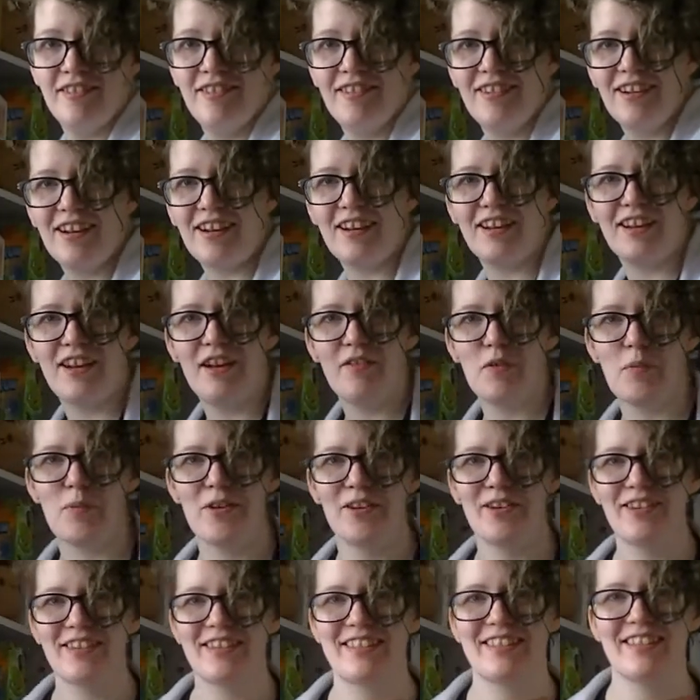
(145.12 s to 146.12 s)
Oh, look, I have a
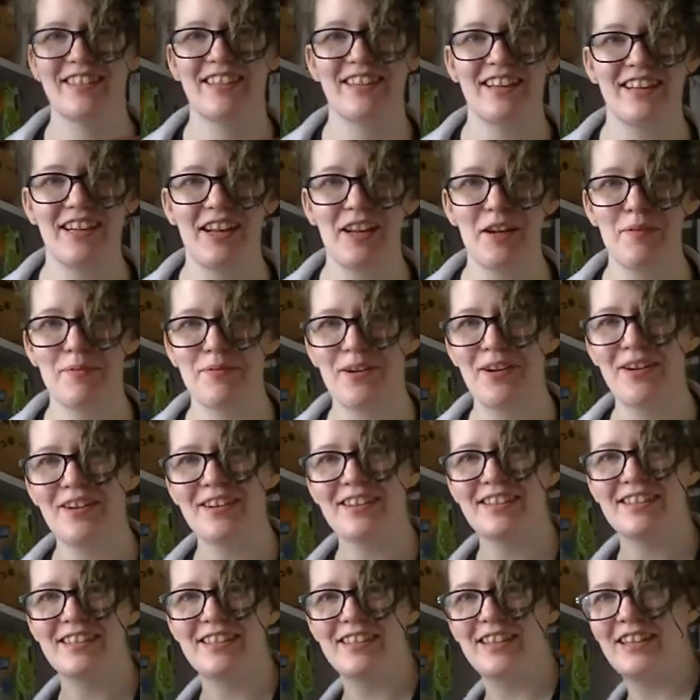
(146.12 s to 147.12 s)
box. A little
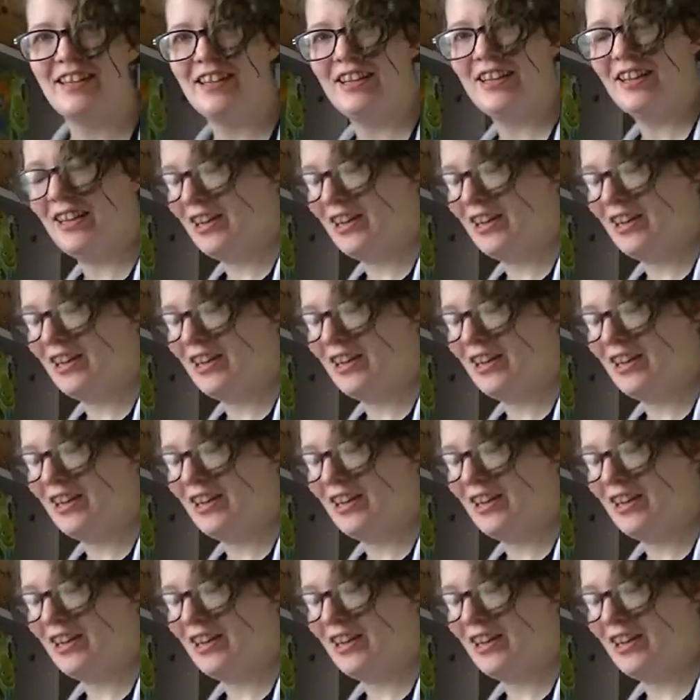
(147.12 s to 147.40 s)
box